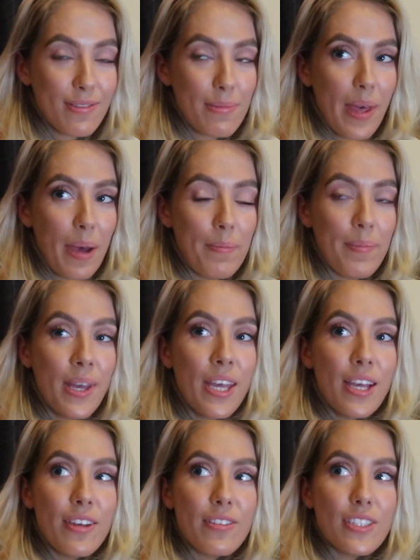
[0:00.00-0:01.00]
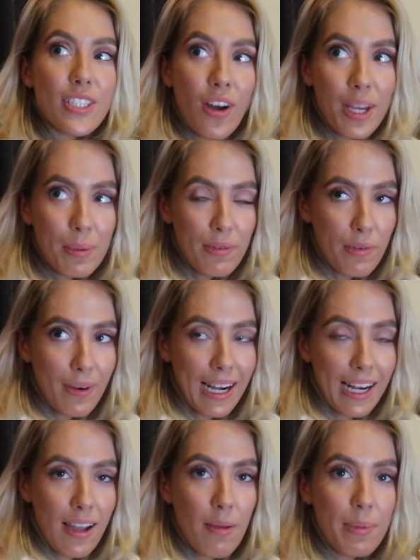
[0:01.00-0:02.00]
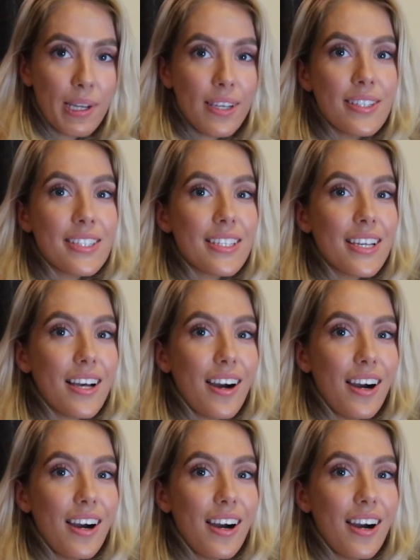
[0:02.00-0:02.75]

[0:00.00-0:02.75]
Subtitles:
from them, starting with Aurelia because